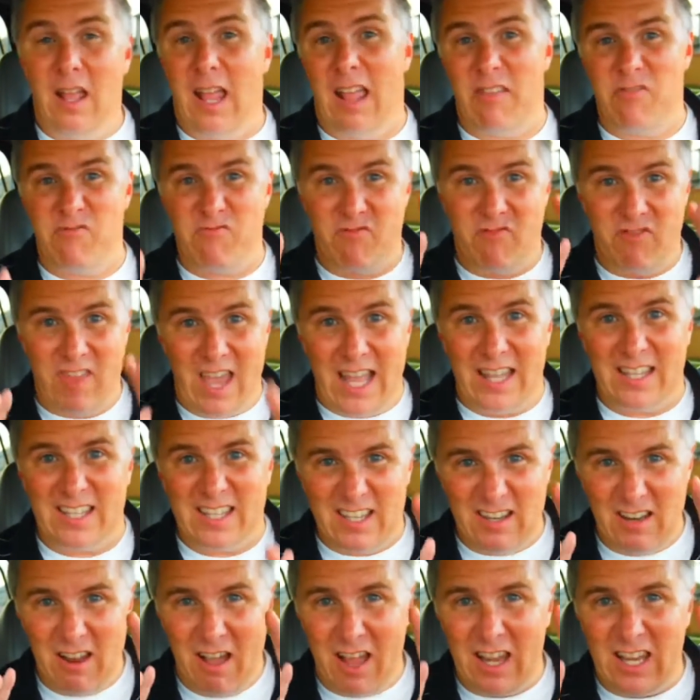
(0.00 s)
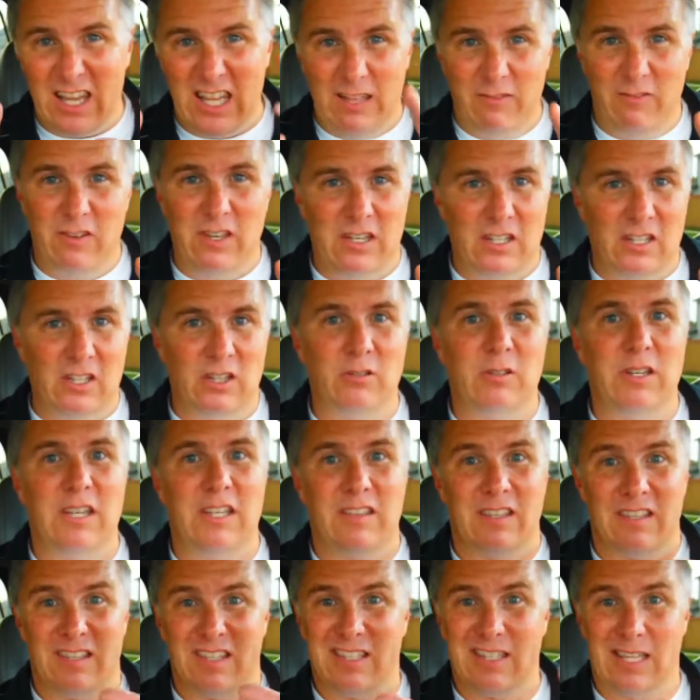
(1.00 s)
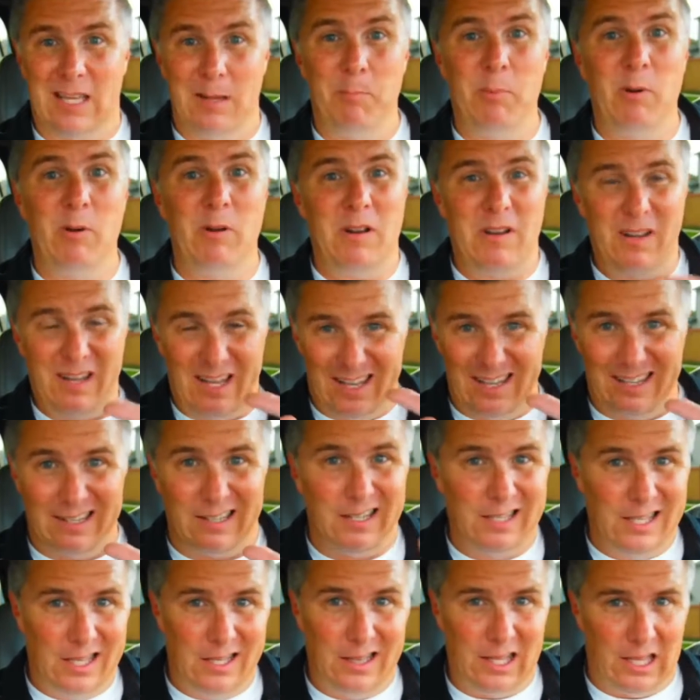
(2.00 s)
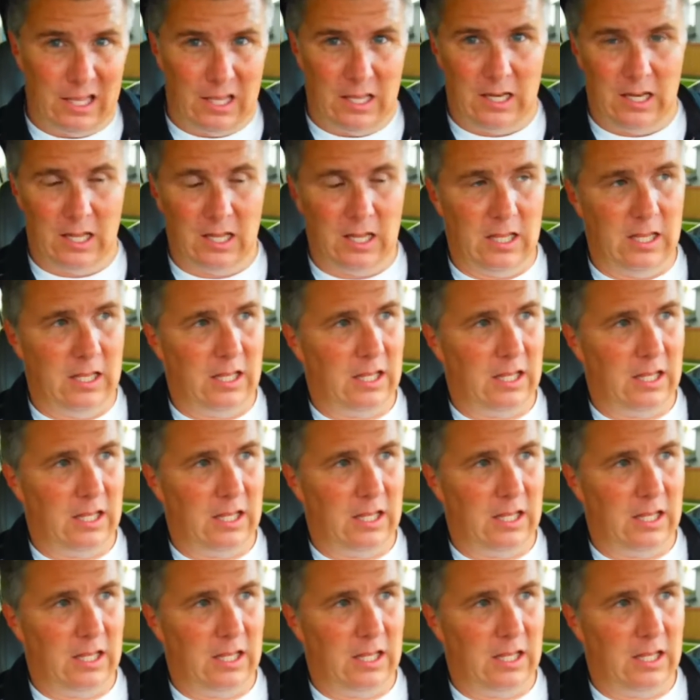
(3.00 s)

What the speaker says: and that's not even including the skipper and Gilligan.